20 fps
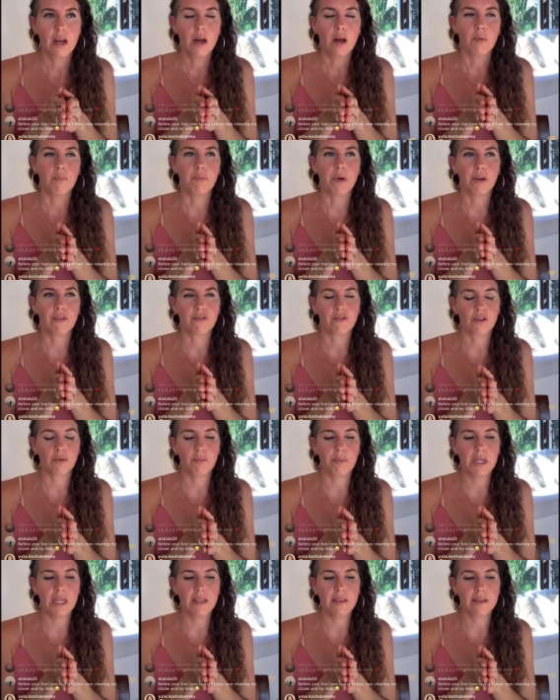But for
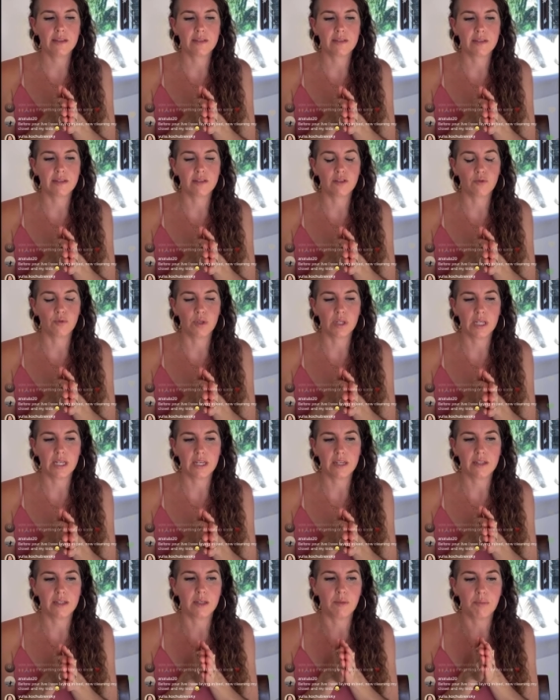me, this is really a
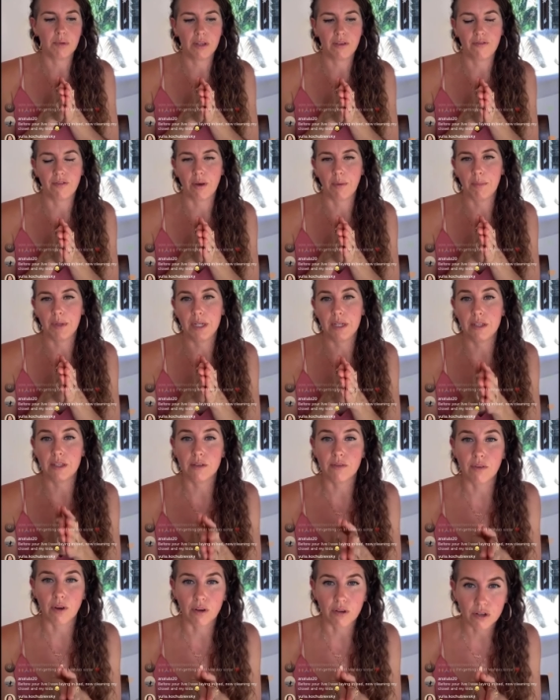deeply feminine
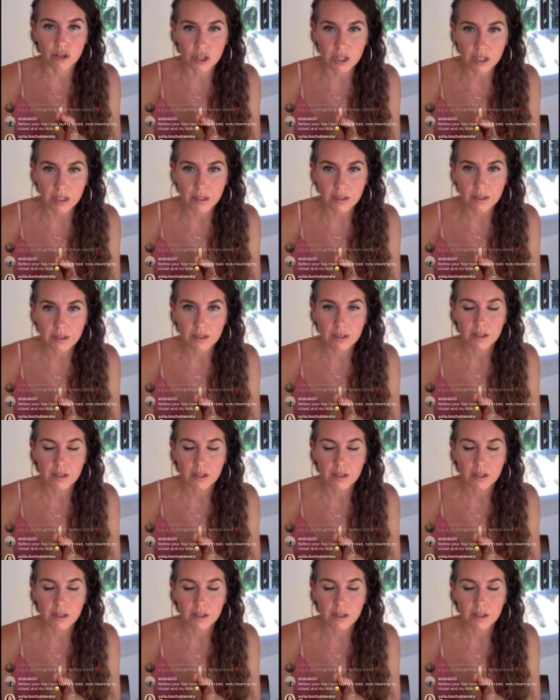devotion